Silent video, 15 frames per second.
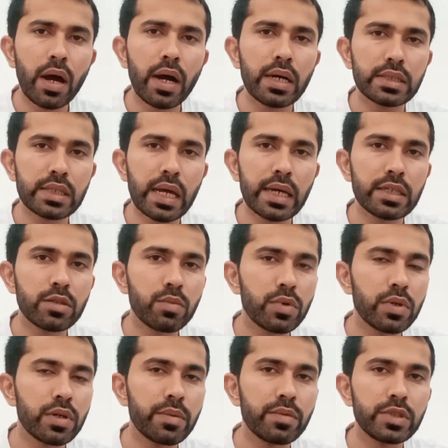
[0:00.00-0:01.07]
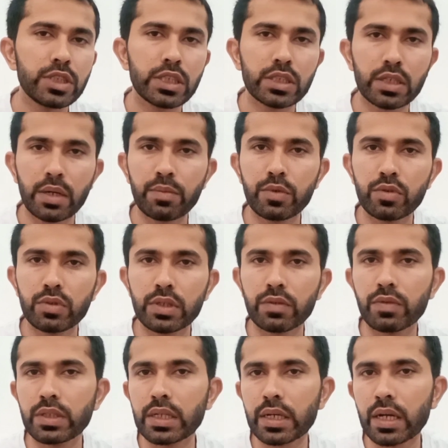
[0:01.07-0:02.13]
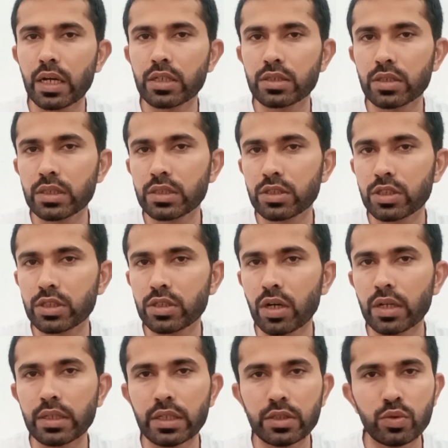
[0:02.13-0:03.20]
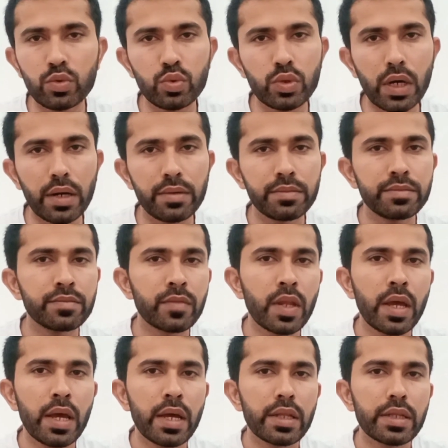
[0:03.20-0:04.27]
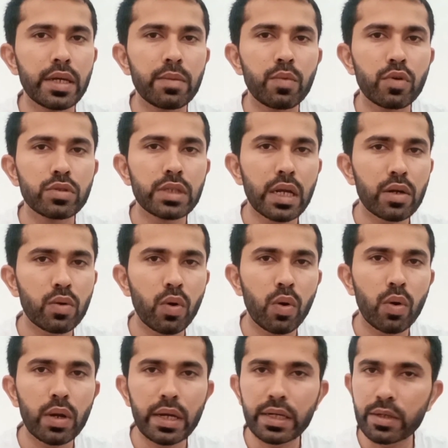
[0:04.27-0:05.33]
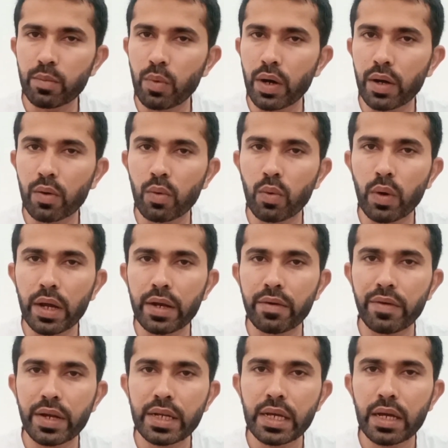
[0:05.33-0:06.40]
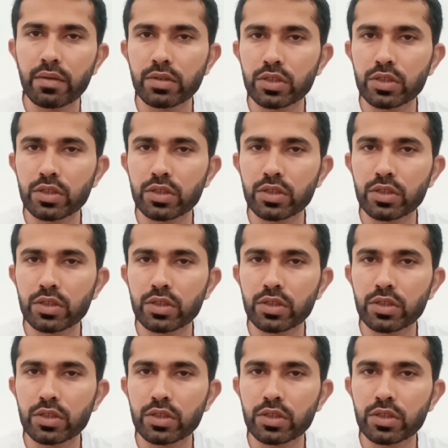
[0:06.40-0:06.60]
are a sizable religious community with a concentration in Utah. They oppose alcohol and tobacco and have very